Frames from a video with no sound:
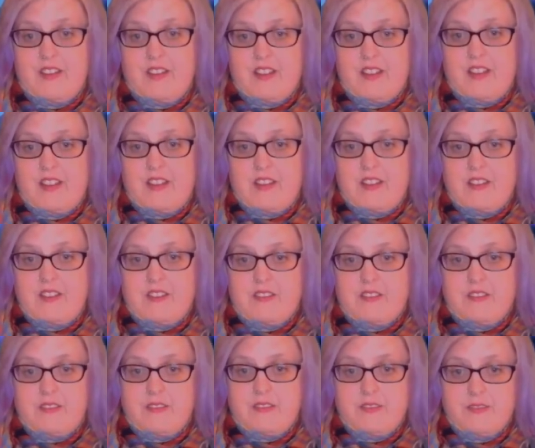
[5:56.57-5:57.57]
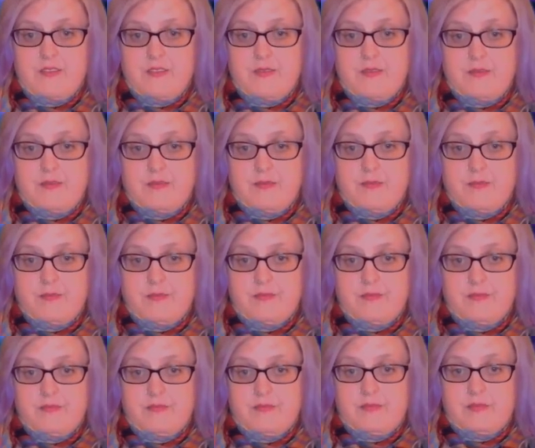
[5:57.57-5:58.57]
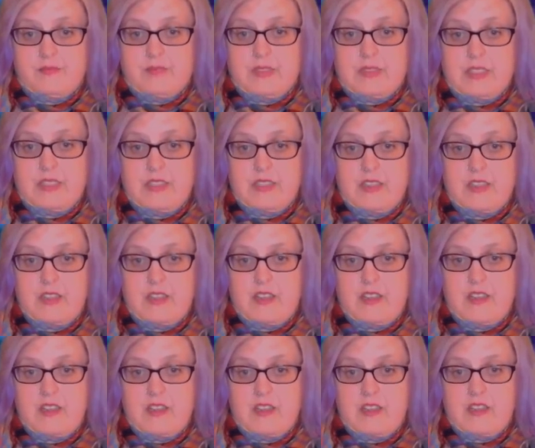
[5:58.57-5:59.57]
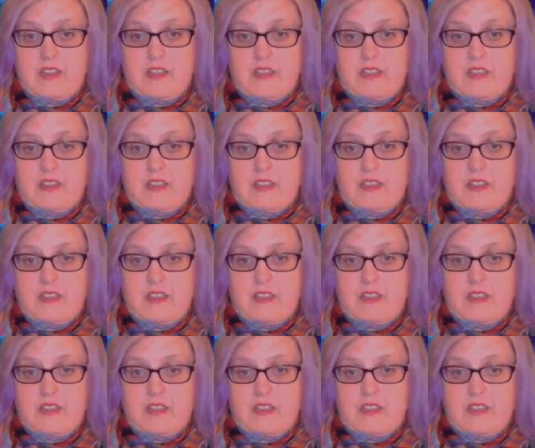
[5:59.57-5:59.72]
(silent)